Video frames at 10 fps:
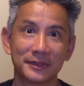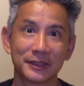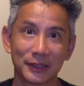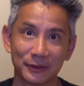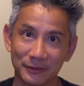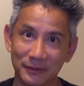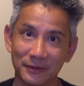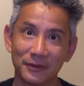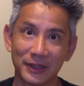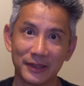So,
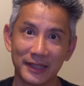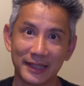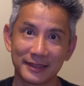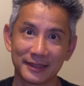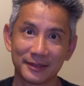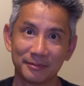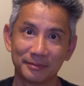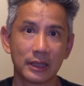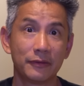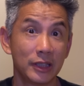very nice.
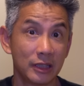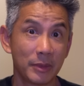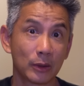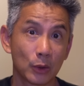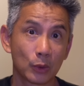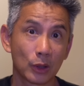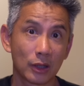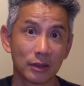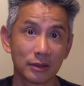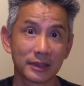If you need to make local
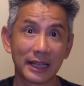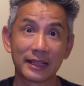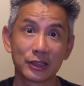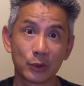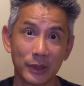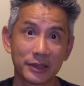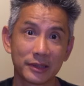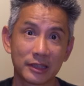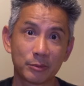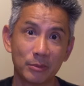calls, at its 20
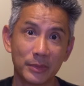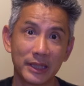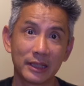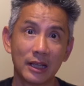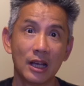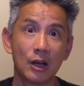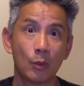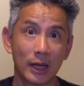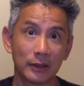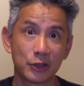cents per minute
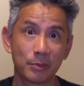while in